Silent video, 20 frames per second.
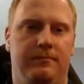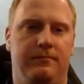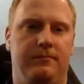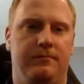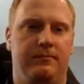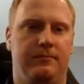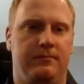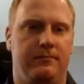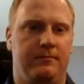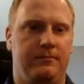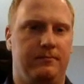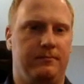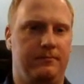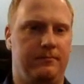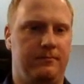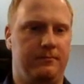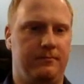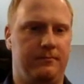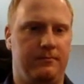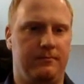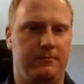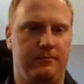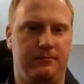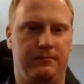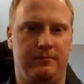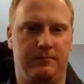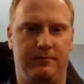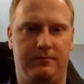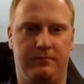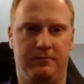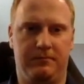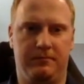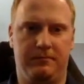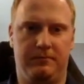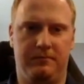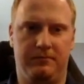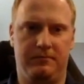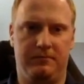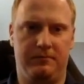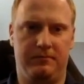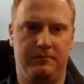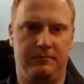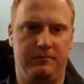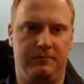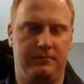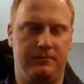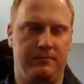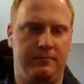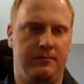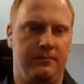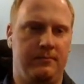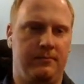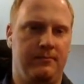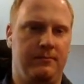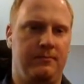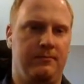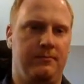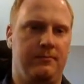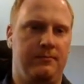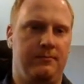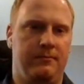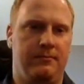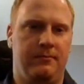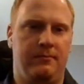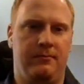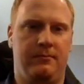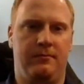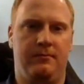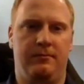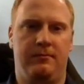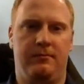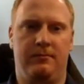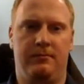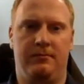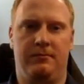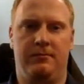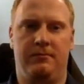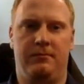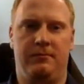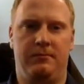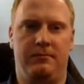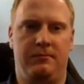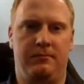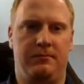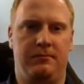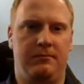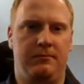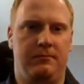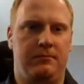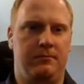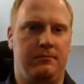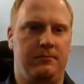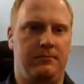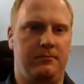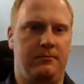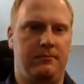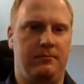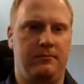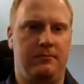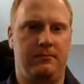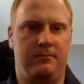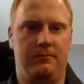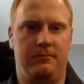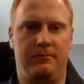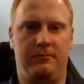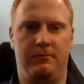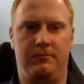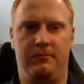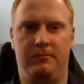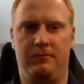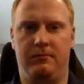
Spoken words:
(silent)